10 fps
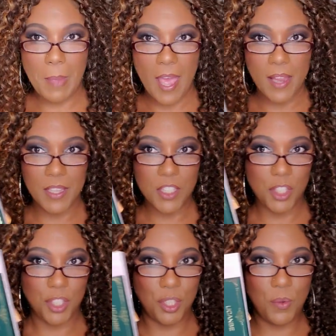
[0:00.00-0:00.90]
palettes
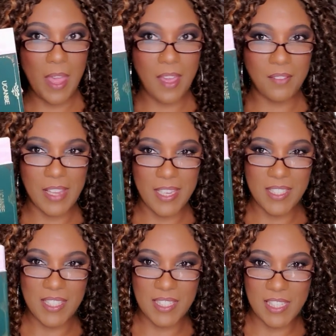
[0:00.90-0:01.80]
do have like
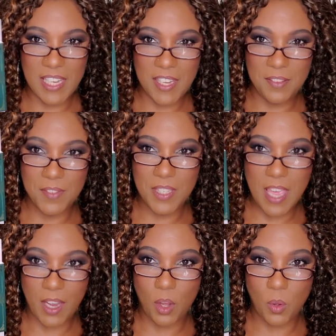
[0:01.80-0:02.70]
sleeves
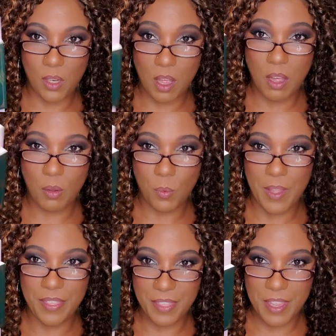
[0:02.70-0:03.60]
that go along
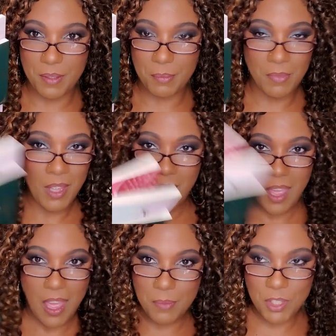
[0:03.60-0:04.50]
with them.
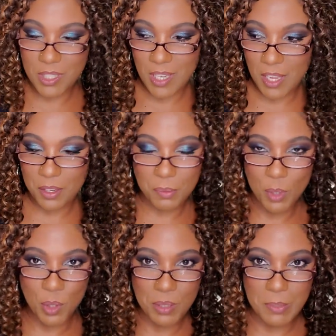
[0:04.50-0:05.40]
I'm just not in the
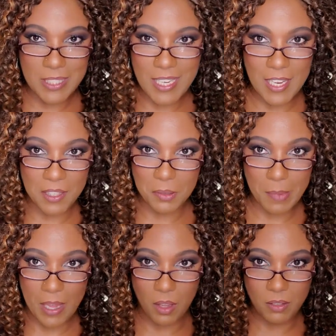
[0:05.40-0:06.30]
mood to be taking them
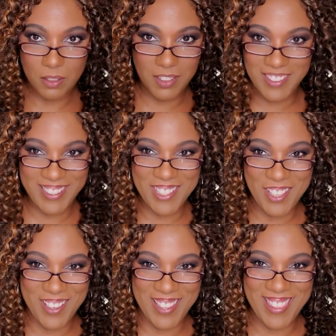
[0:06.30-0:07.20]
out
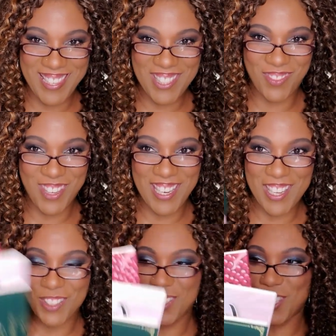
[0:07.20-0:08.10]
during this
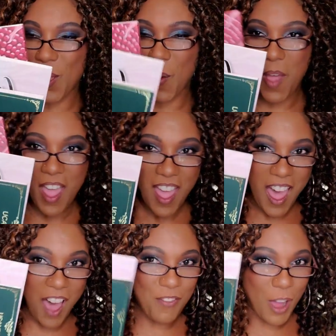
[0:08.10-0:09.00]
video, so
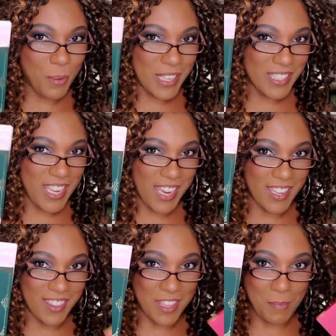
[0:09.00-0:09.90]
I've already
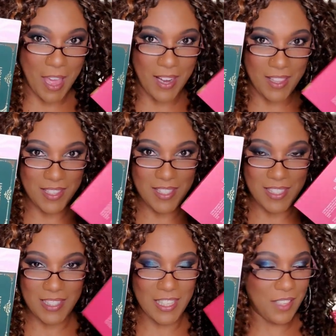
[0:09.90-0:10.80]
taken them out of the
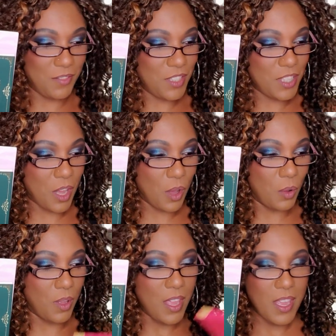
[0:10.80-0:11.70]
sleeves.
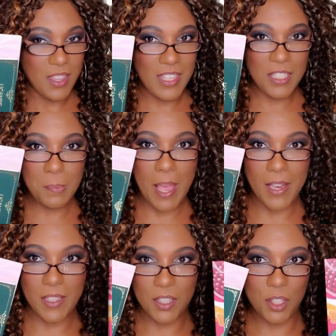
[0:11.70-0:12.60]
So these
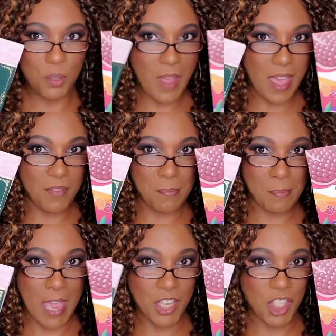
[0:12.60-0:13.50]
palettes do have
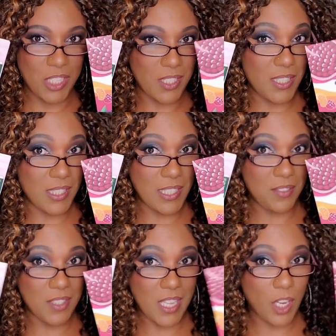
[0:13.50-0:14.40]
matching
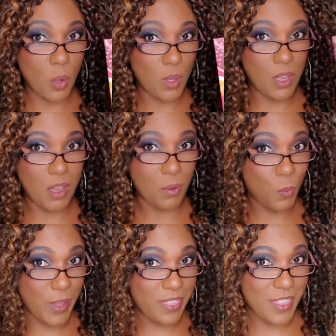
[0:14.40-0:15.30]
sleeves that go along
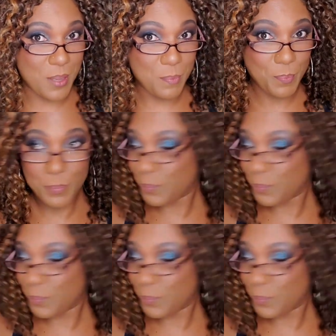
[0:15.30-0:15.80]
with them.